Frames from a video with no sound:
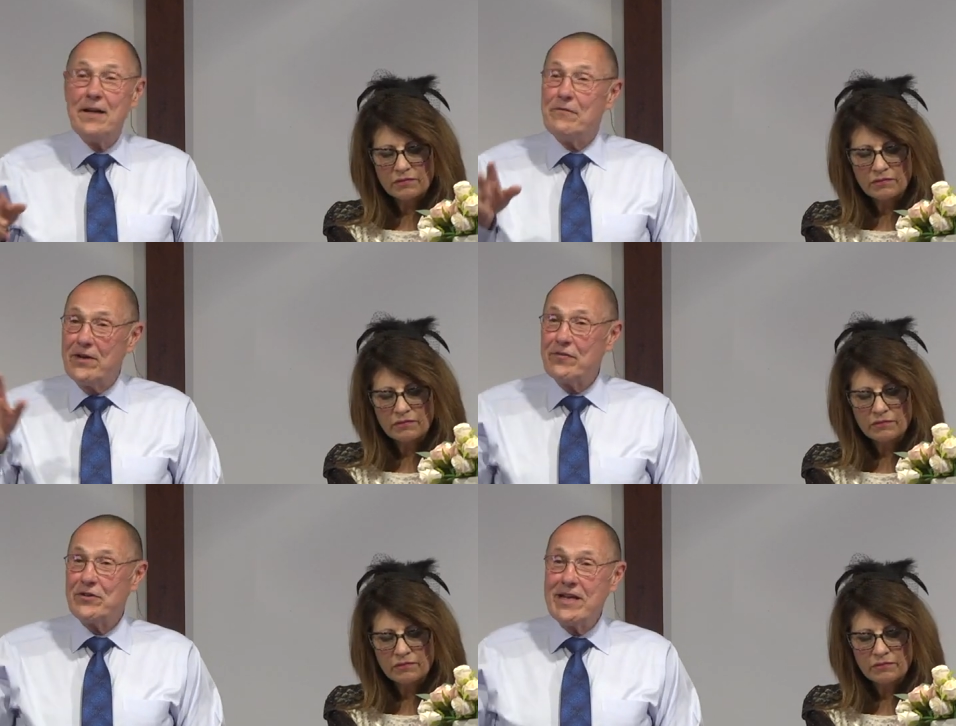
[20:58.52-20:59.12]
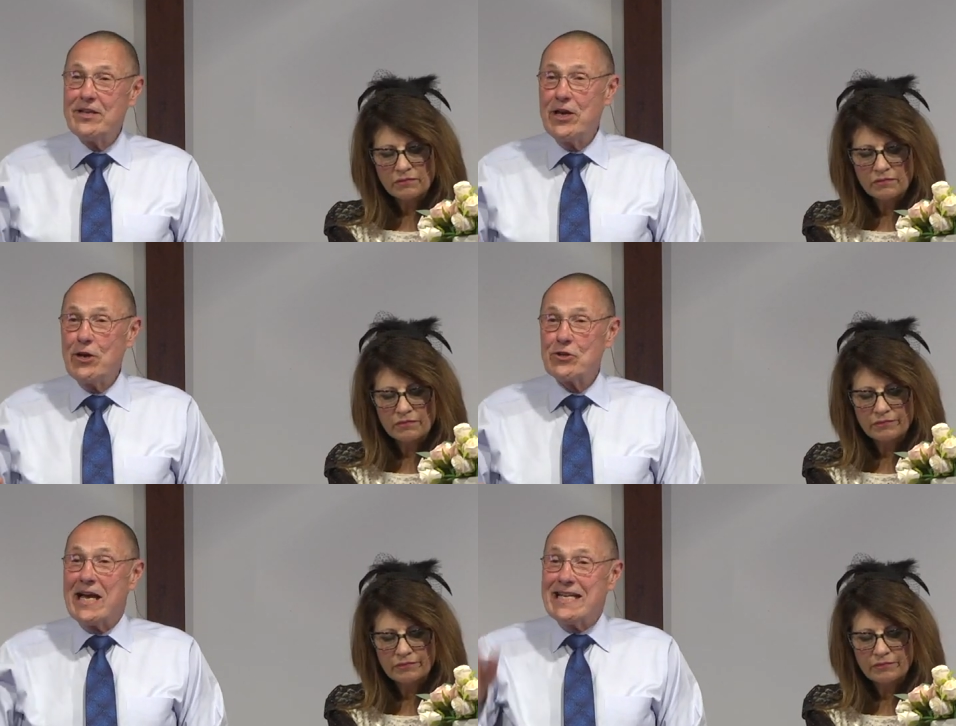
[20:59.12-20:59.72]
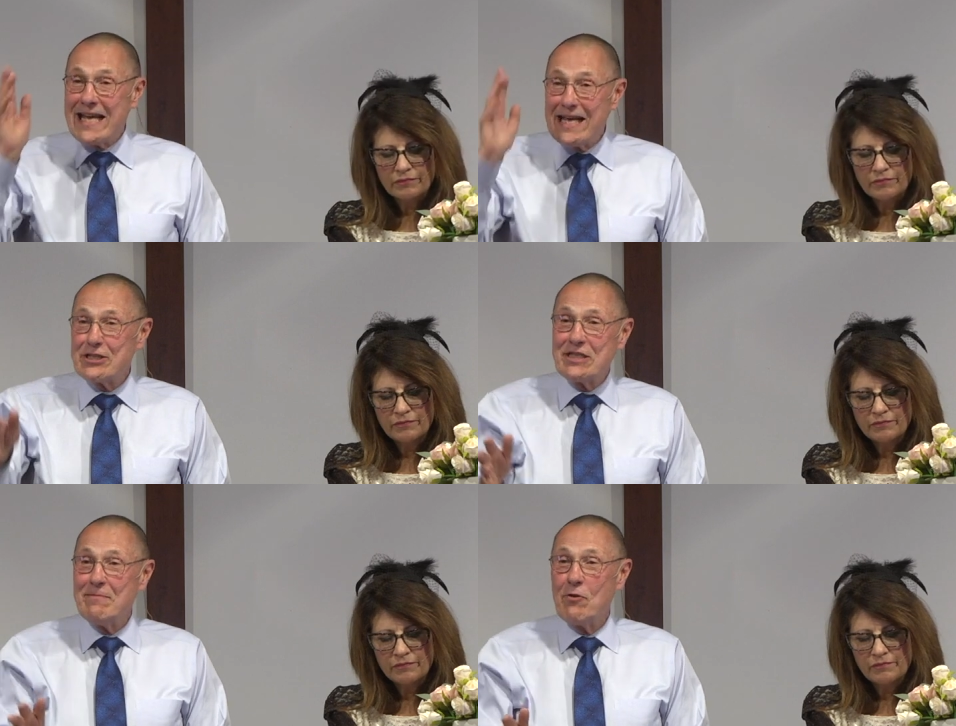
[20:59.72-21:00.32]
Speaker 1: 15 years,
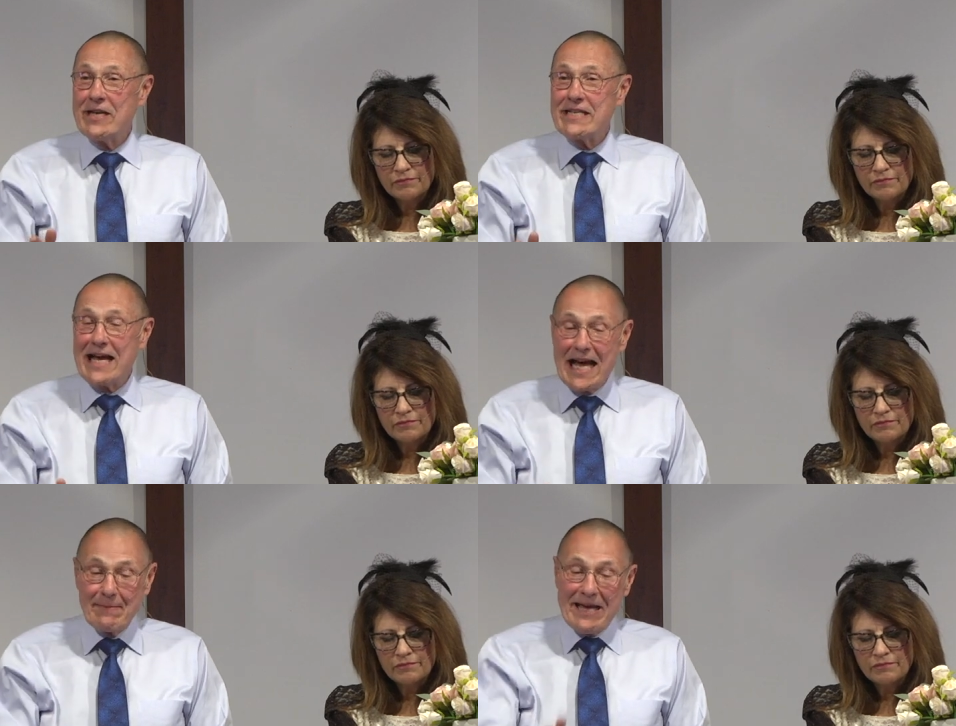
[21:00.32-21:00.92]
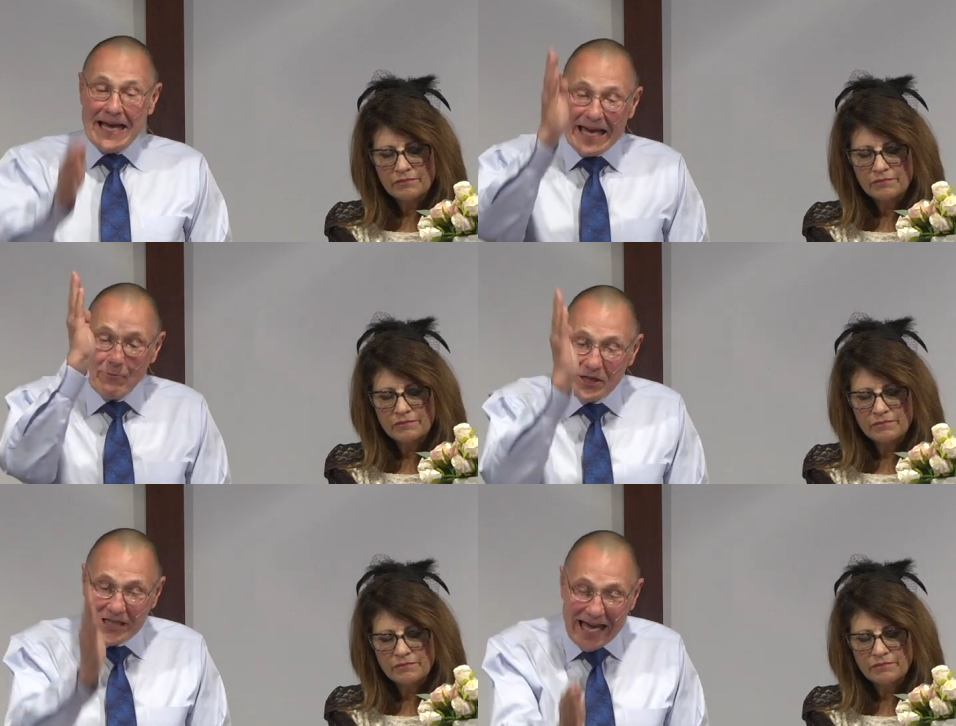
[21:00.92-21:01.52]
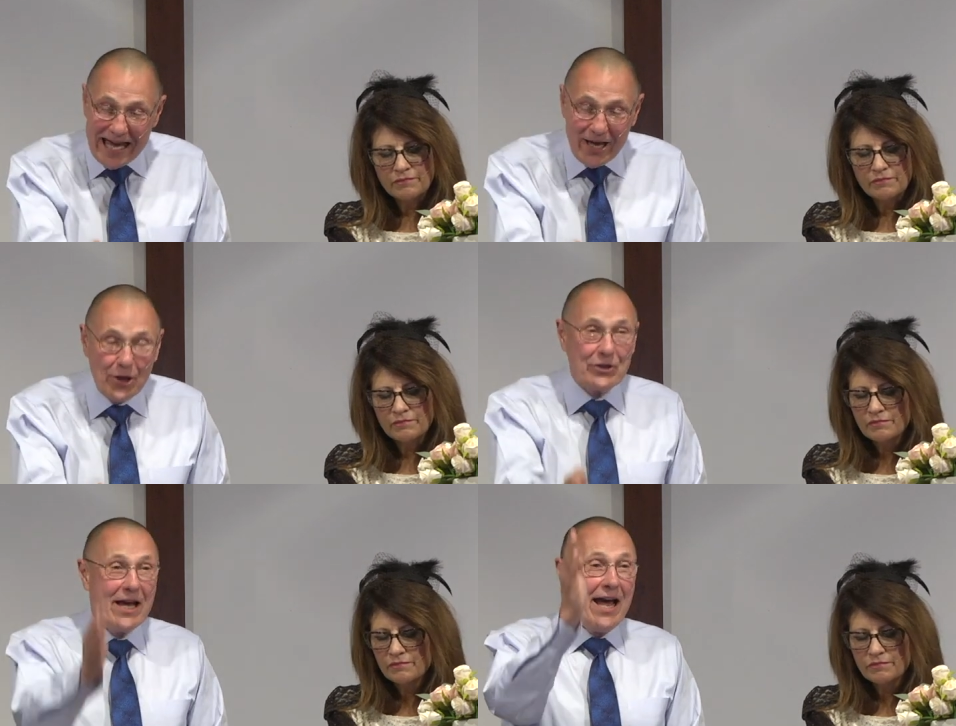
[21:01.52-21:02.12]
testimony time. He was
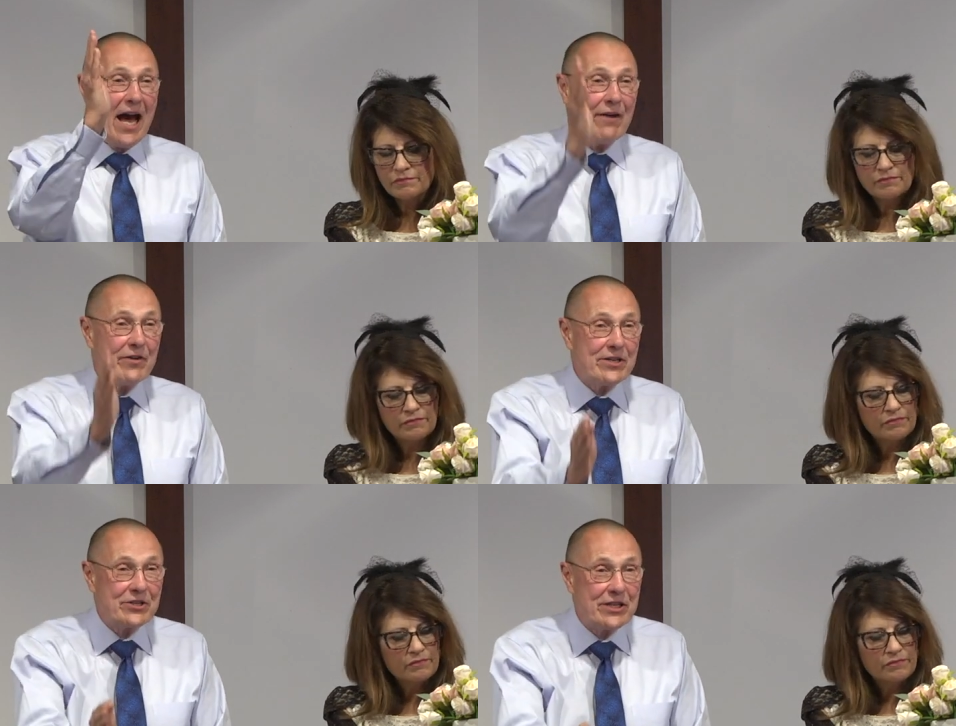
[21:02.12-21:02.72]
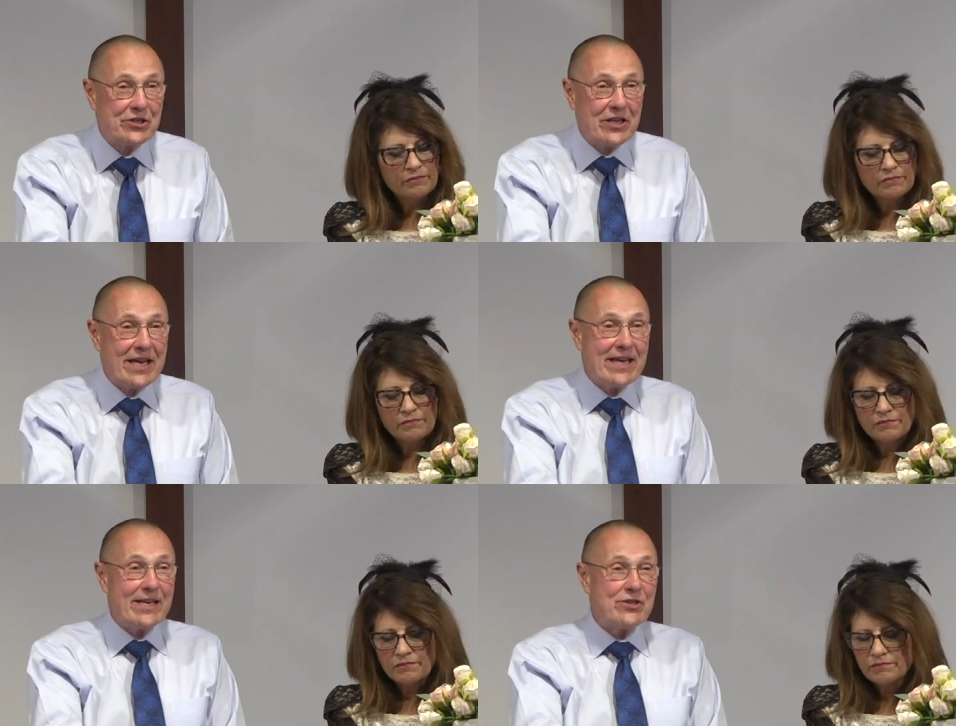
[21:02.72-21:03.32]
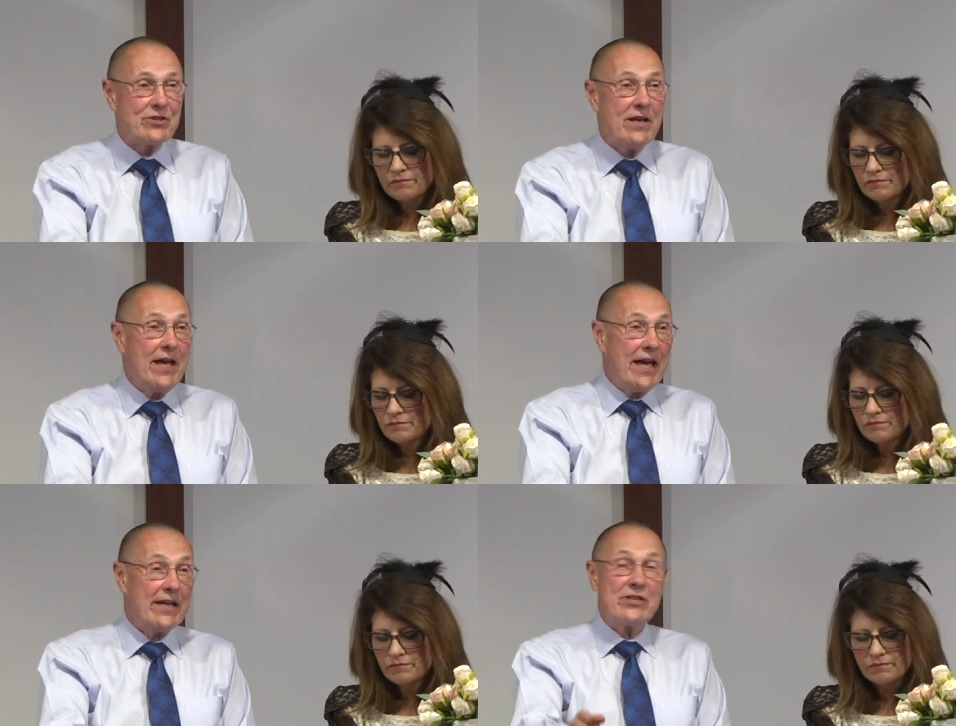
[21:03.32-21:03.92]
healed of his disease.
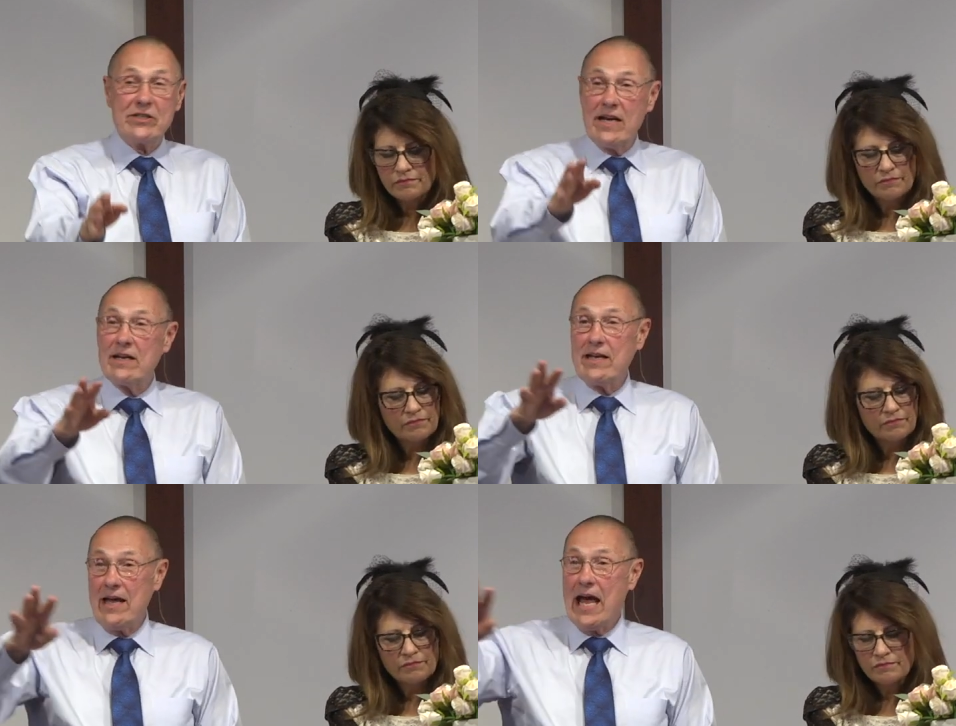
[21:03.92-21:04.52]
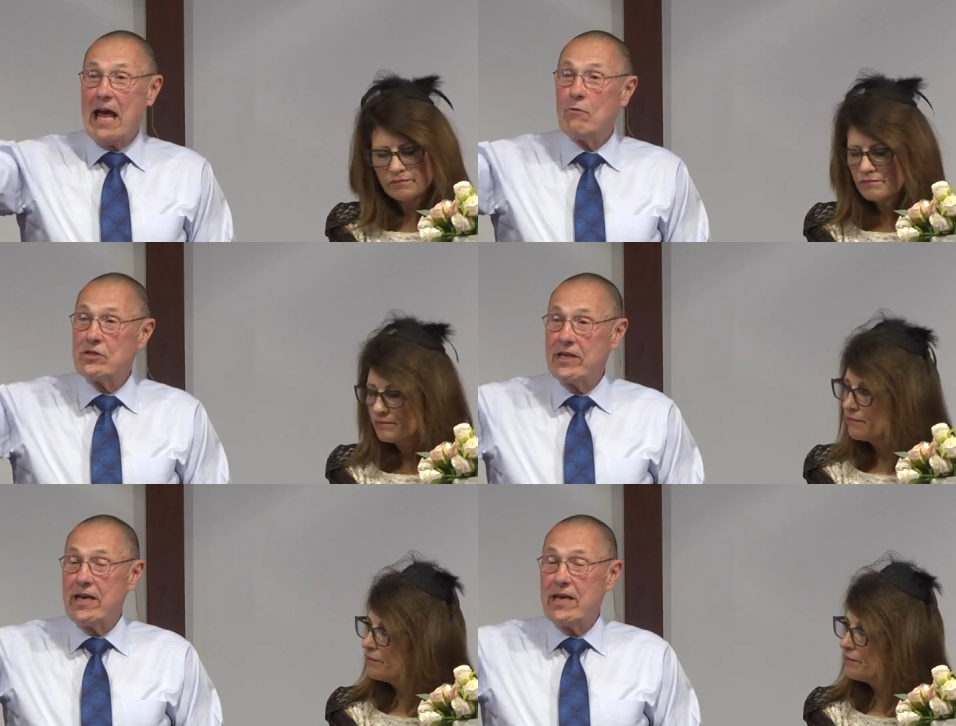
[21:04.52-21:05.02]
And incidentally, how was he